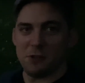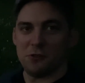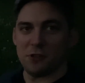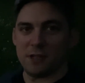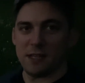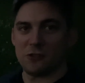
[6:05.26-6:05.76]

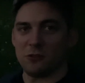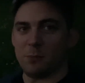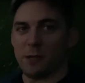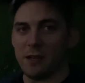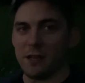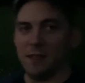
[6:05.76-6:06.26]
National
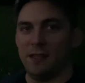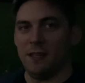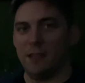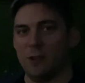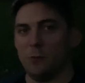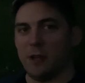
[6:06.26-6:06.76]
Park.
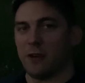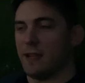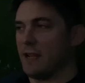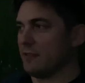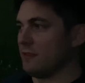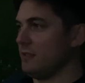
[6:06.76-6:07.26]
We are
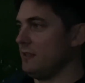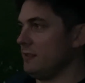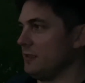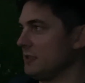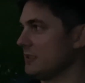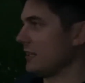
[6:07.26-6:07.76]
at the
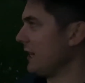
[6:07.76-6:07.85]
Sky